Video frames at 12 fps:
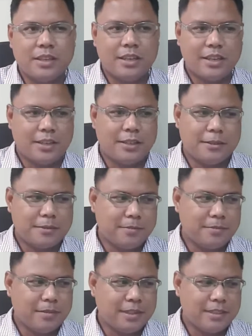I
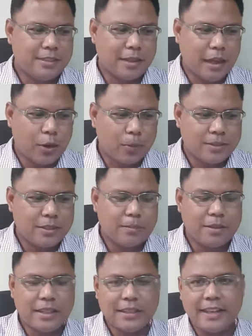hope it's
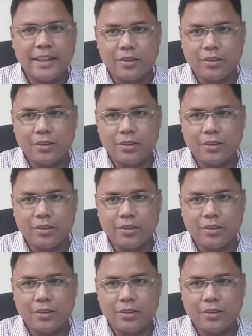something that they can